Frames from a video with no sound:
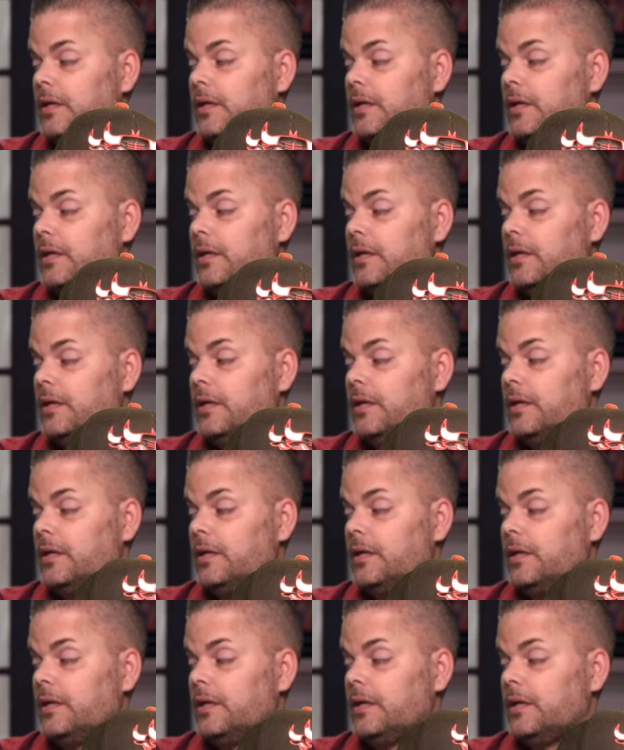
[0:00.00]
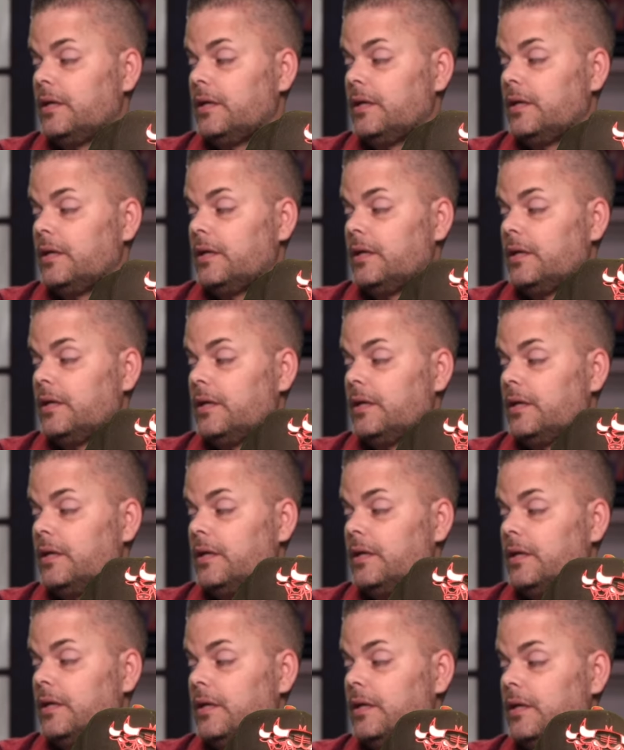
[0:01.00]

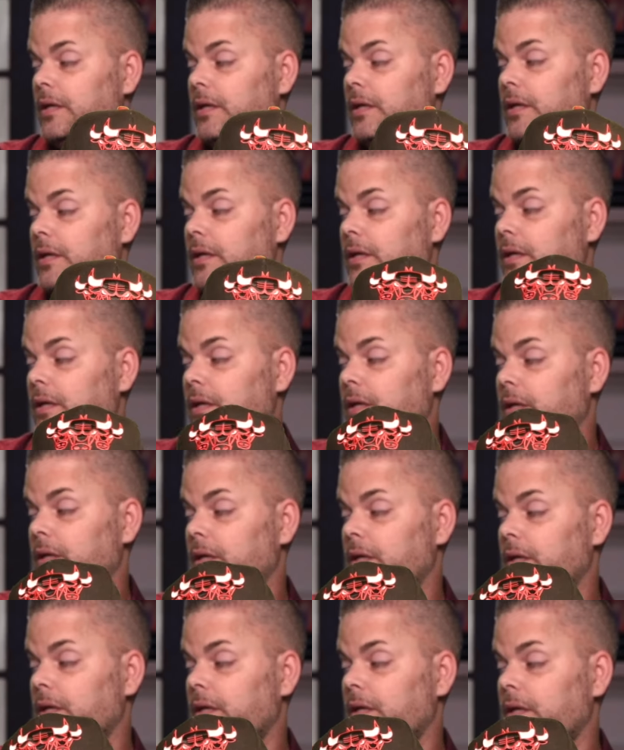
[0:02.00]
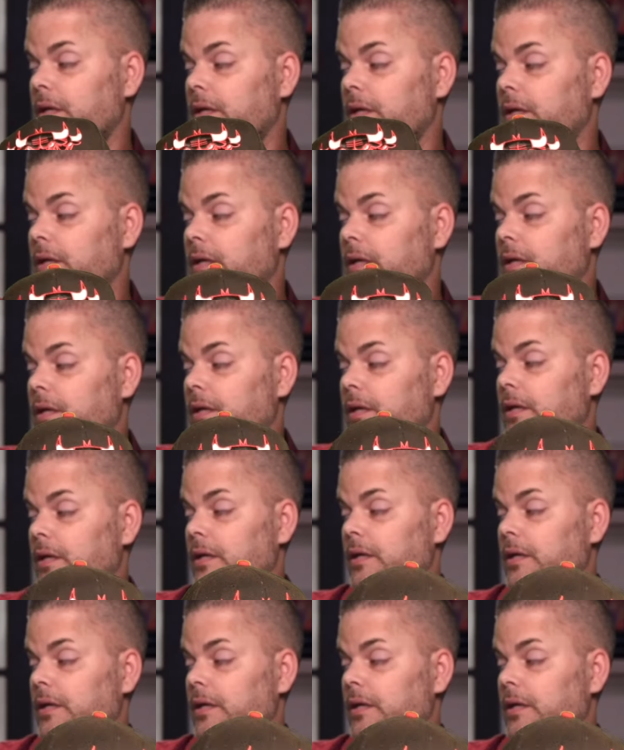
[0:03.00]
No words are spoken by the person on screen.